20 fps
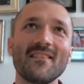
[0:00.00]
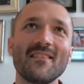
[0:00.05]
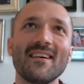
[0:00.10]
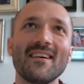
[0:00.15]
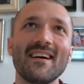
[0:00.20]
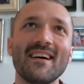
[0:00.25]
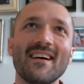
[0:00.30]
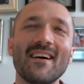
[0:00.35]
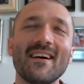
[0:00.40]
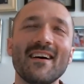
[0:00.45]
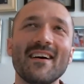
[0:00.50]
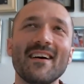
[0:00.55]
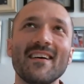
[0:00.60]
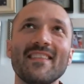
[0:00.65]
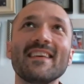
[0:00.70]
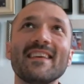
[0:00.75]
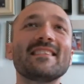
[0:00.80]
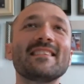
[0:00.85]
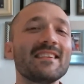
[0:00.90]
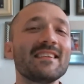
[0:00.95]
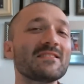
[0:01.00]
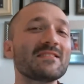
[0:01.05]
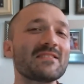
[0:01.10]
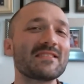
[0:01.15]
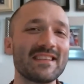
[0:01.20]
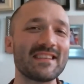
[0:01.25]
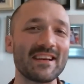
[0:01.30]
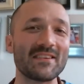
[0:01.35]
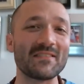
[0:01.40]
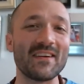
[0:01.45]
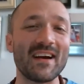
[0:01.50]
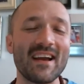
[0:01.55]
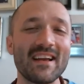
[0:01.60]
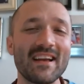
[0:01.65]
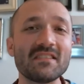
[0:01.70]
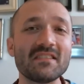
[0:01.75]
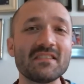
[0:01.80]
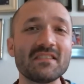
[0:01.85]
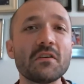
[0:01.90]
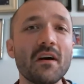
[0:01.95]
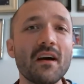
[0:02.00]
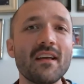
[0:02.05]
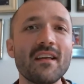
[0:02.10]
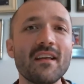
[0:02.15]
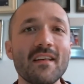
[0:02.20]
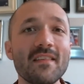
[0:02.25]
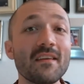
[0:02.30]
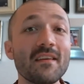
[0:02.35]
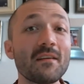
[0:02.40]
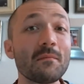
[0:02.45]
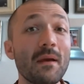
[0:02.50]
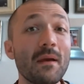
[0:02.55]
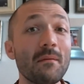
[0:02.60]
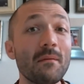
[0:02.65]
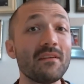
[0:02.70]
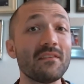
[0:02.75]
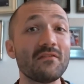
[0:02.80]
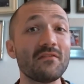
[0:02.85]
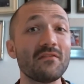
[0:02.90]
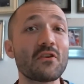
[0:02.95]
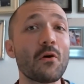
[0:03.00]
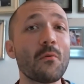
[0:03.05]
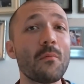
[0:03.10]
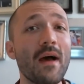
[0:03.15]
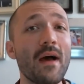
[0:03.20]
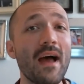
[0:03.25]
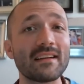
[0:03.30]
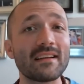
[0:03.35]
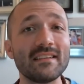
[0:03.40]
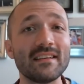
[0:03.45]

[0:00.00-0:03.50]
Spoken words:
That's interesting, right? And so I think maybe if you go back